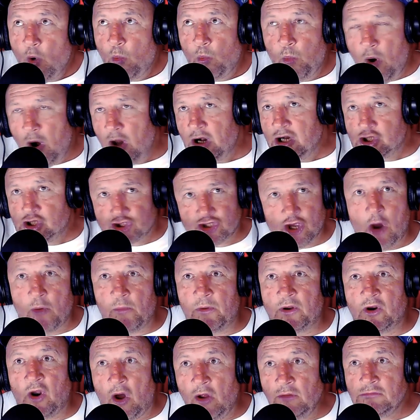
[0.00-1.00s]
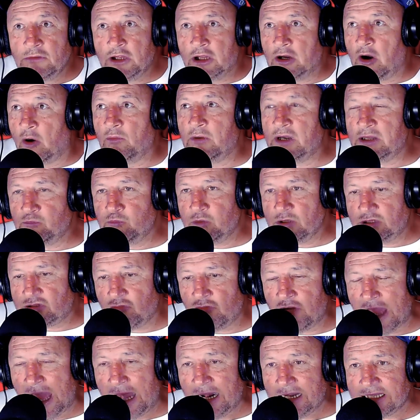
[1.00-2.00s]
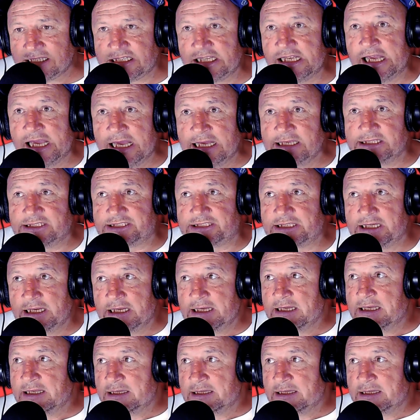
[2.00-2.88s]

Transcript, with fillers: what is going on? You know, but the reality is